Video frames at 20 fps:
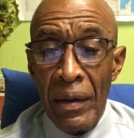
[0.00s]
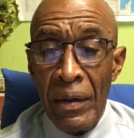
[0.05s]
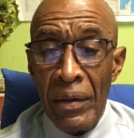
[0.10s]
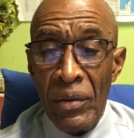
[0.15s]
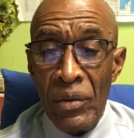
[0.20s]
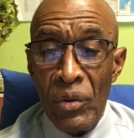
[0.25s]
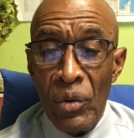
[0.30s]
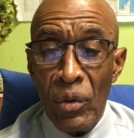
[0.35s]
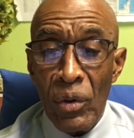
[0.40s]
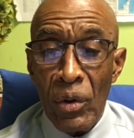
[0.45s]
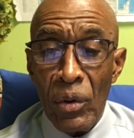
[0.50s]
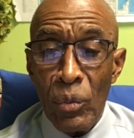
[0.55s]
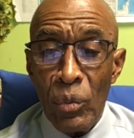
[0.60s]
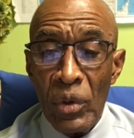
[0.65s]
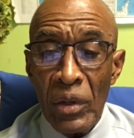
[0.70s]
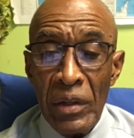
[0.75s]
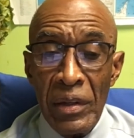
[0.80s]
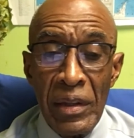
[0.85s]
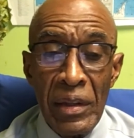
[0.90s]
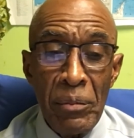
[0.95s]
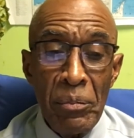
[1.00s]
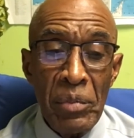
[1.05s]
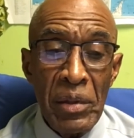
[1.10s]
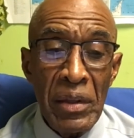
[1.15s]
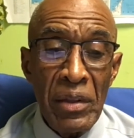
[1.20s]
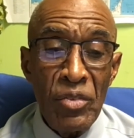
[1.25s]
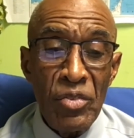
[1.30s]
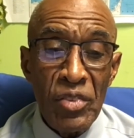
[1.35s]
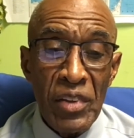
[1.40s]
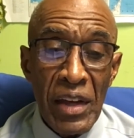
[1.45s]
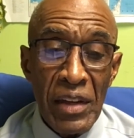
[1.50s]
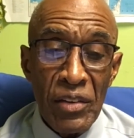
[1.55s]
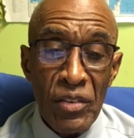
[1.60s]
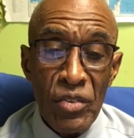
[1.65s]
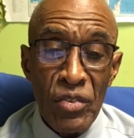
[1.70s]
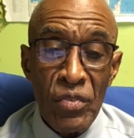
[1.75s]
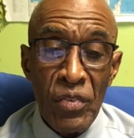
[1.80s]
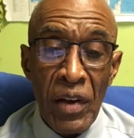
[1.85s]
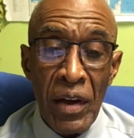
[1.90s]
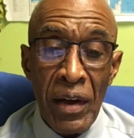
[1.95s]
nor will he be
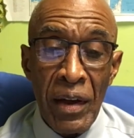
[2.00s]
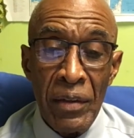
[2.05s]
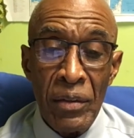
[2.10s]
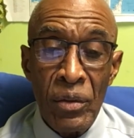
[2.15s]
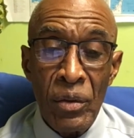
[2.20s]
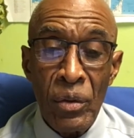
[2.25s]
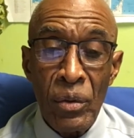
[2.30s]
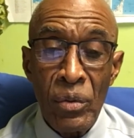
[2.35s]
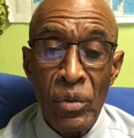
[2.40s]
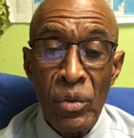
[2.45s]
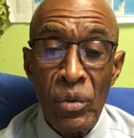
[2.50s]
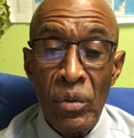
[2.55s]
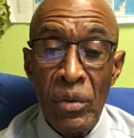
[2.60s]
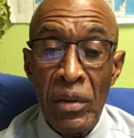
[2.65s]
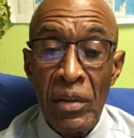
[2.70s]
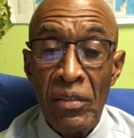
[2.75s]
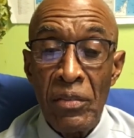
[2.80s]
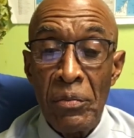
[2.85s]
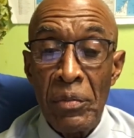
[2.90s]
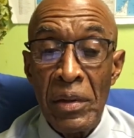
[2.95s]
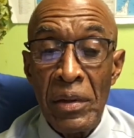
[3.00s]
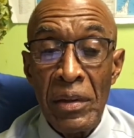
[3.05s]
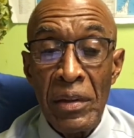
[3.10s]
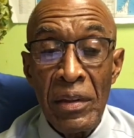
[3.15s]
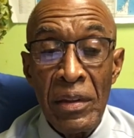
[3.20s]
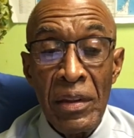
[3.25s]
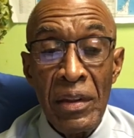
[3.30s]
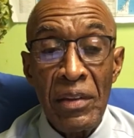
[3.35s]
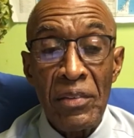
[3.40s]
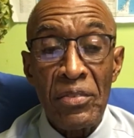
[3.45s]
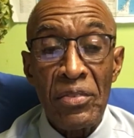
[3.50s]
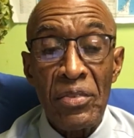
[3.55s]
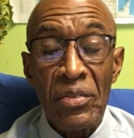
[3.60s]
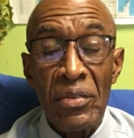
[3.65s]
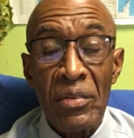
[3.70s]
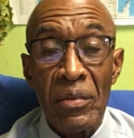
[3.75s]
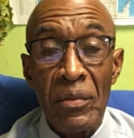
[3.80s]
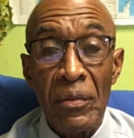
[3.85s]
satisfied, though you give many gifts.